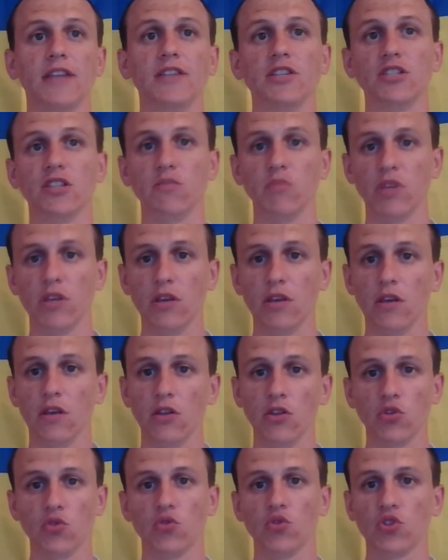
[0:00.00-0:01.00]
entity B
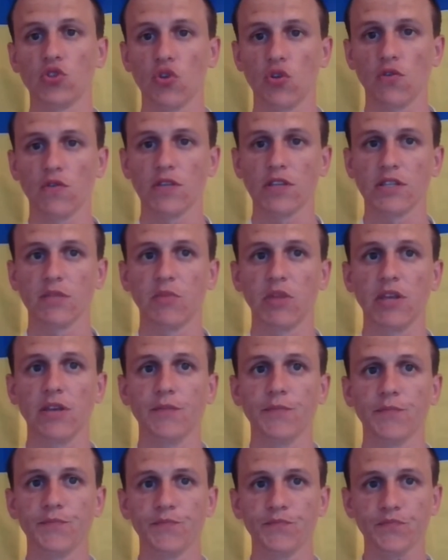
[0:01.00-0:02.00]
into services
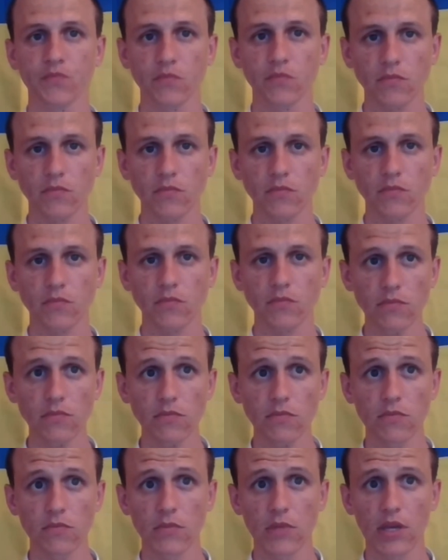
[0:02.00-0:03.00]
B,
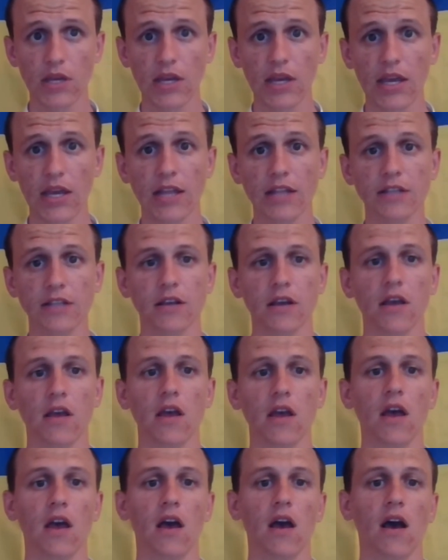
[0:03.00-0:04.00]
and
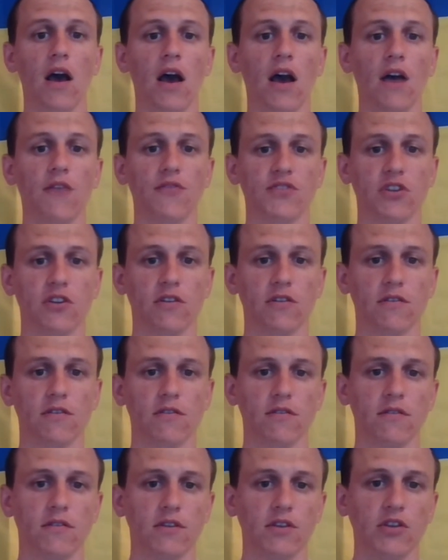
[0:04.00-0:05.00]

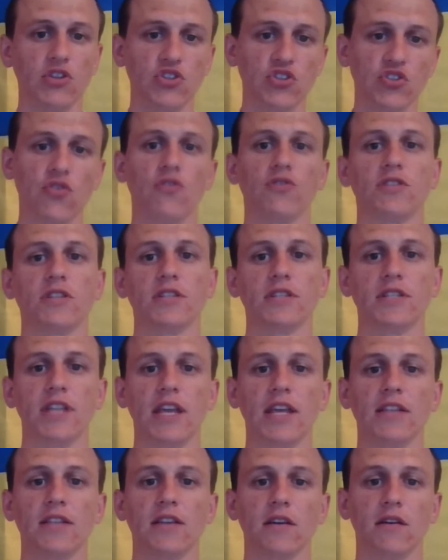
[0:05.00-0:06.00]
after inserted
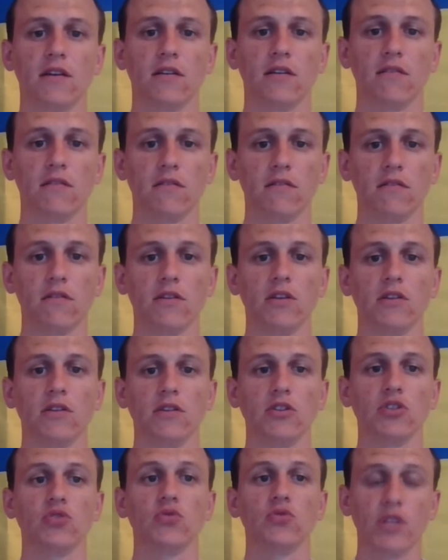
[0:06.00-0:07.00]
data
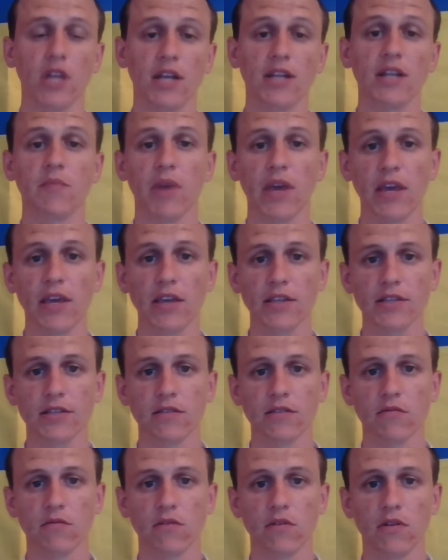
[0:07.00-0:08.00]
into
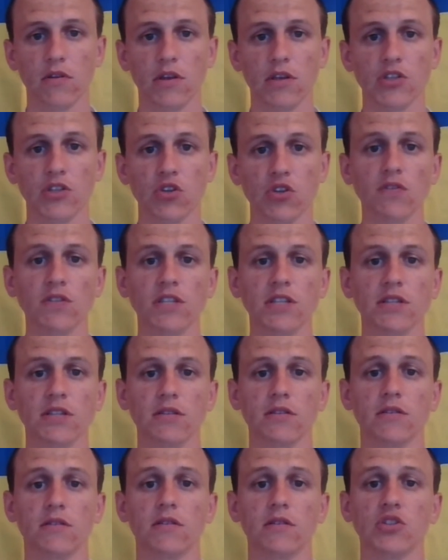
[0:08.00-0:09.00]
database,
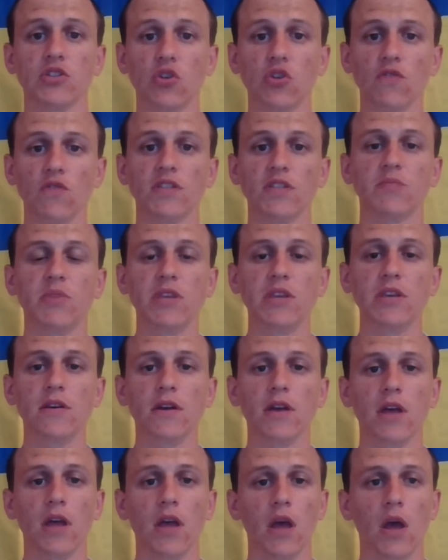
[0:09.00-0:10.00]
service B
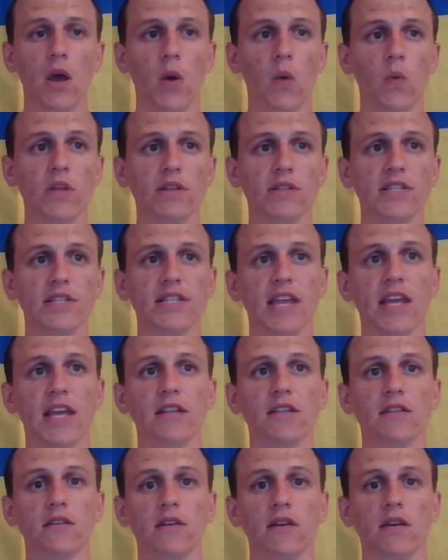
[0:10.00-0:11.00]
will
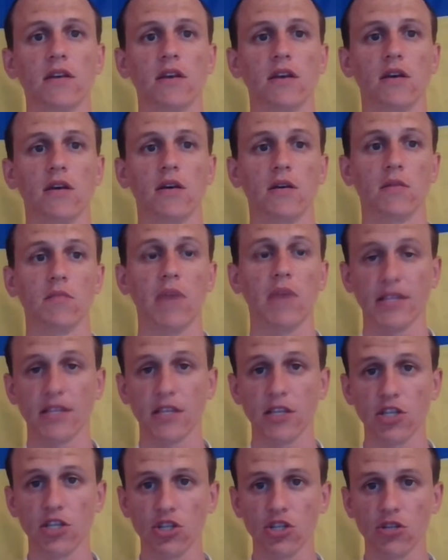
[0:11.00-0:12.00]
send a
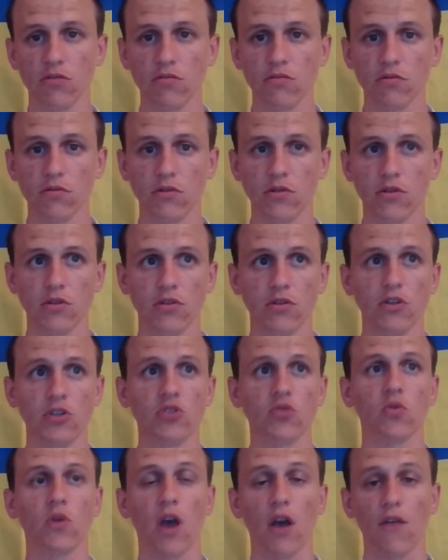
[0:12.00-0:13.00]
message
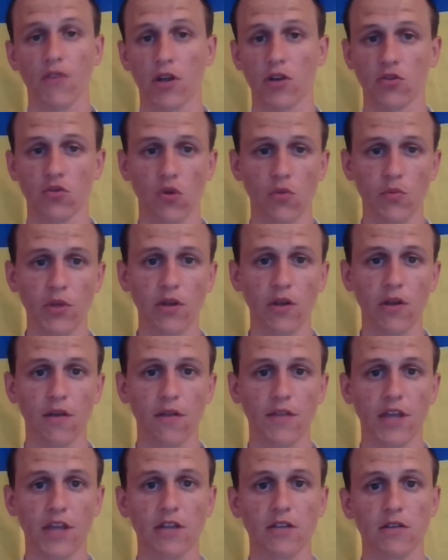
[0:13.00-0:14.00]
into Kafka topic
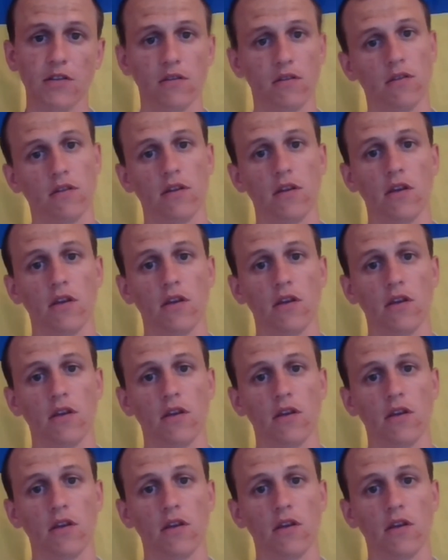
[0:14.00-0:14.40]
that